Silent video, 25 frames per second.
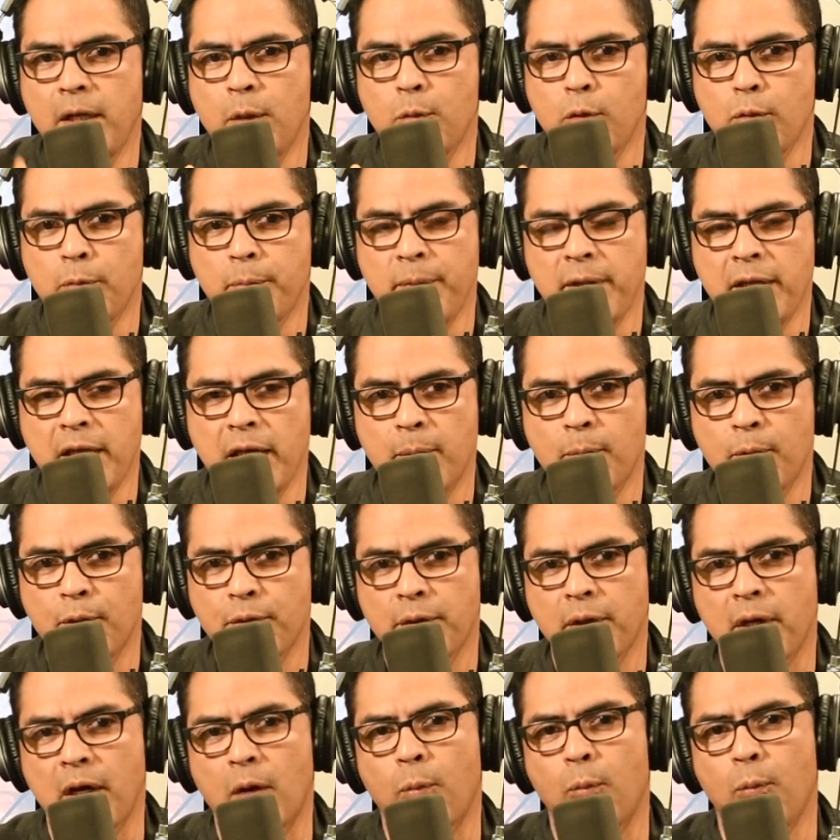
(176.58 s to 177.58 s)
will be able
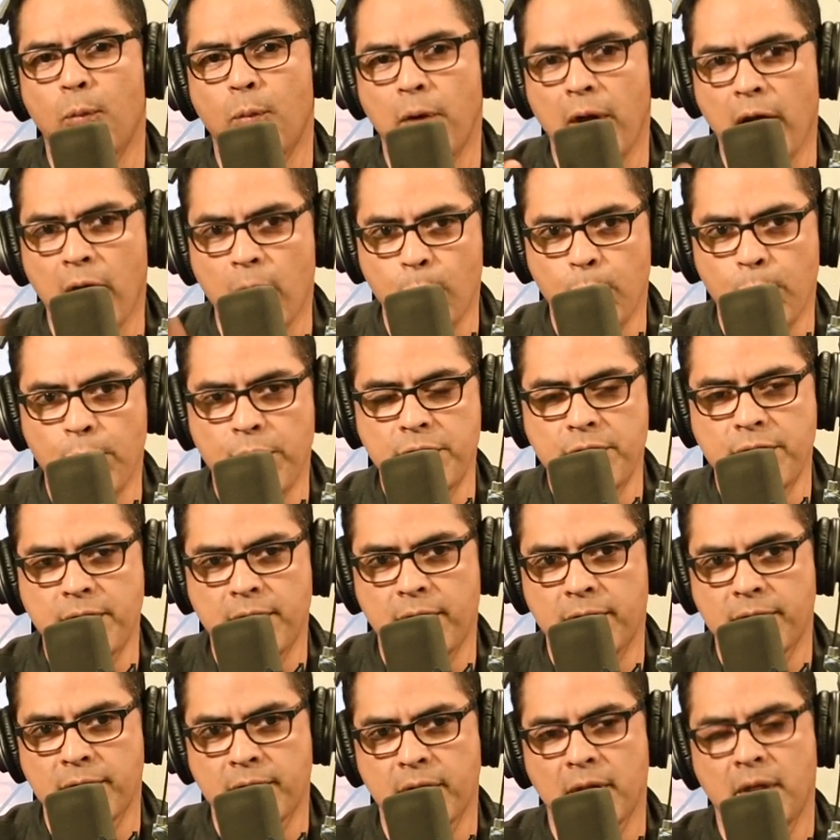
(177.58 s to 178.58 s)
to have web
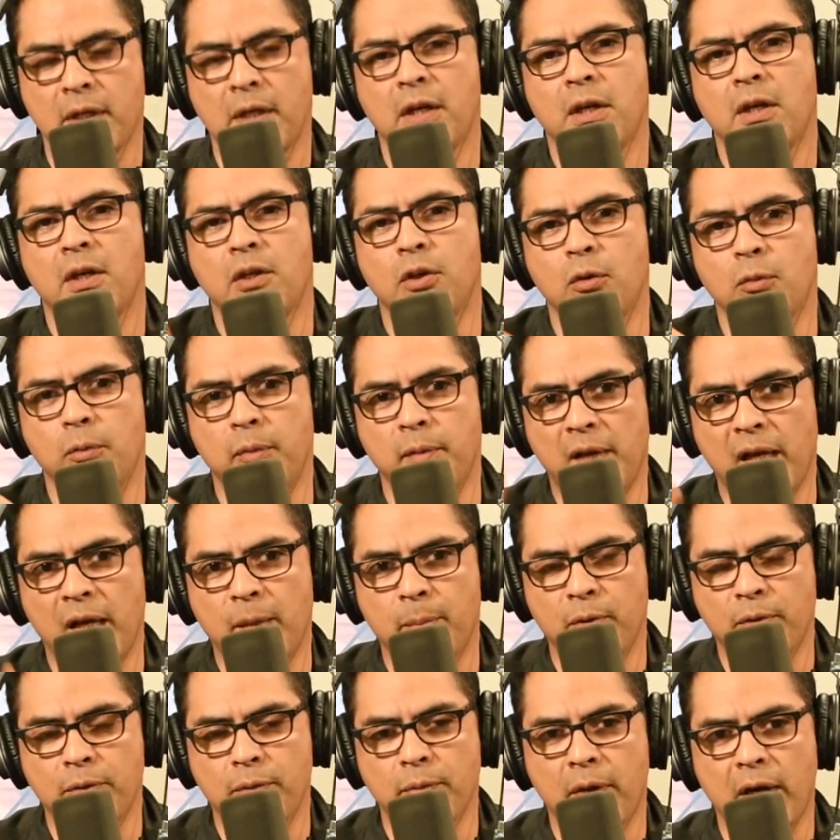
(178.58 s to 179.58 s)
widgets. You will be
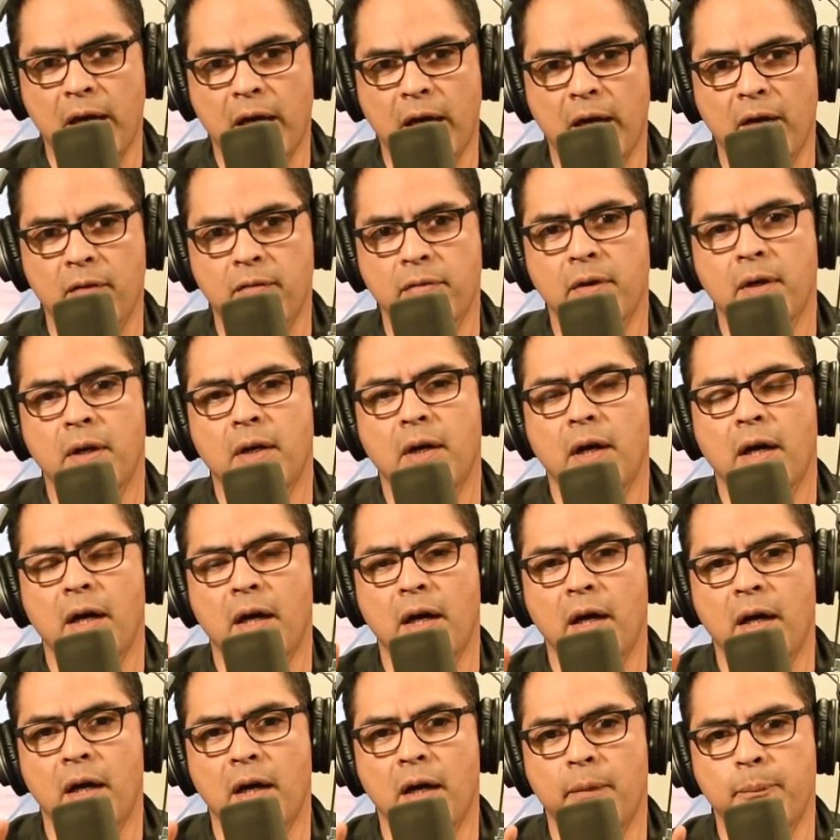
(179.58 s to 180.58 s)
able to have
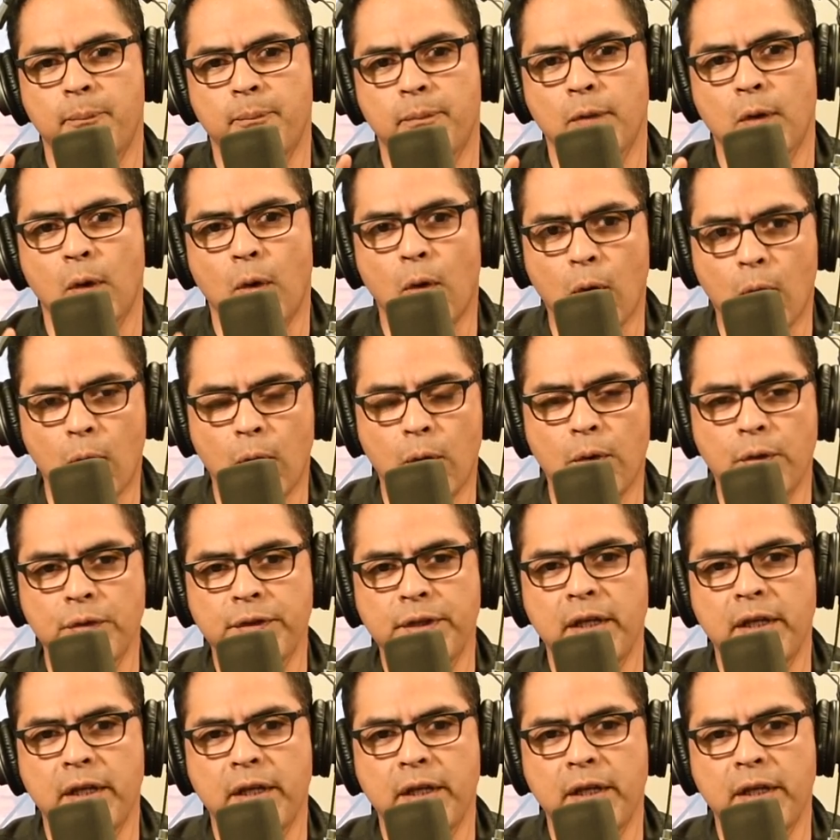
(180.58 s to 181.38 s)
um, all the